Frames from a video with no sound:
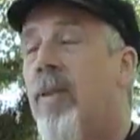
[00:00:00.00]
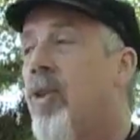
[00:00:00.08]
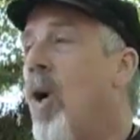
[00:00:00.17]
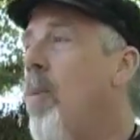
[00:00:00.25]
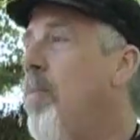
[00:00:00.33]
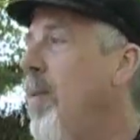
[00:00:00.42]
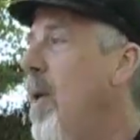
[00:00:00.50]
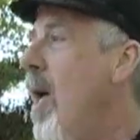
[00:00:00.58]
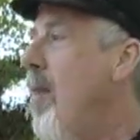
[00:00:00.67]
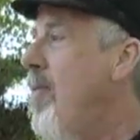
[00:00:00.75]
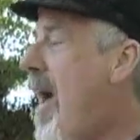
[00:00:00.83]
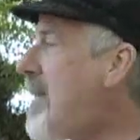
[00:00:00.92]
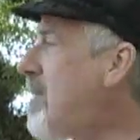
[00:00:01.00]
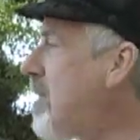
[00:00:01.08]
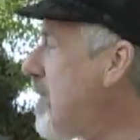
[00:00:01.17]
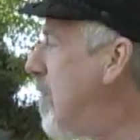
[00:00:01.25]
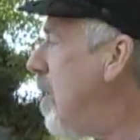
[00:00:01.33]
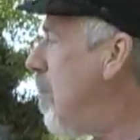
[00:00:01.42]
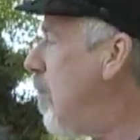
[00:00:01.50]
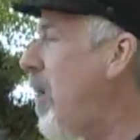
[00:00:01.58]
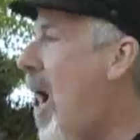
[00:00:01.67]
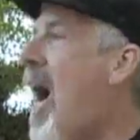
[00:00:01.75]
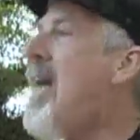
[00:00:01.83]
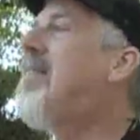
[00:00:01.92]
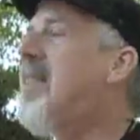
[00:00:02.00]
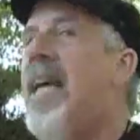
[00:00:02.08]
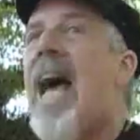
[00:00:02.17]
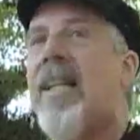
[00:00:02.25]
So that's what I see